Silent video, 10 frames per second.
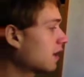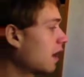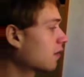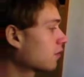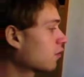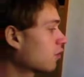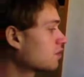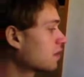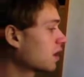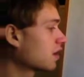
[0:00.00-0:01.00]
cloud, of
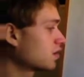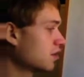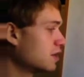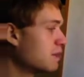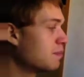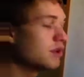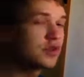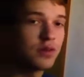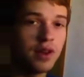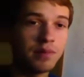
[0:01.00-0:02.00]
course, because
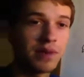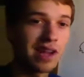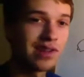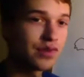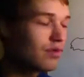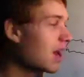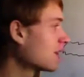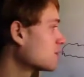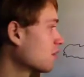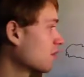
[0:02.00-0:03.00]
nimbus means
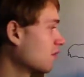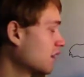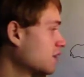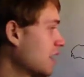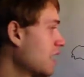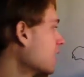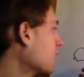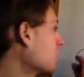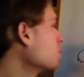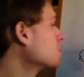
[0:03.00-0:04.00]
rain. So it's a
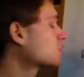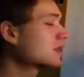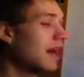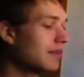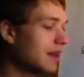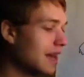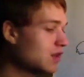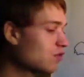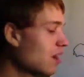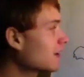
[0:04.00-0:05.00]
cumulus cloud that
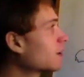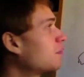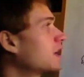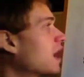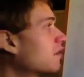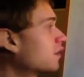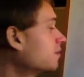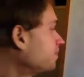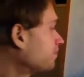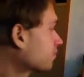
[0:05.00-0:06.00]
has rain coming out of it.
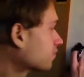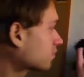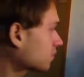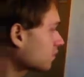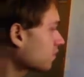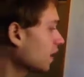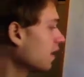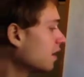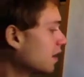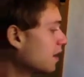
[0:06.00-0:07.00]

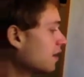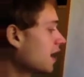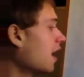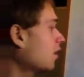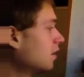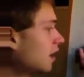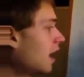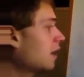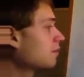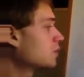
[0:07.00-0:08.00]
Now,
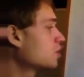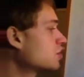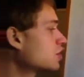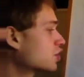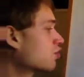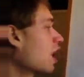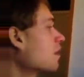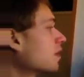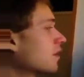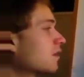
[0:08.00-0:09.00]
I'm just
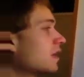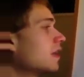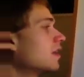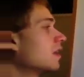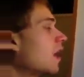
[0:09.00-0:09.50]
describing the,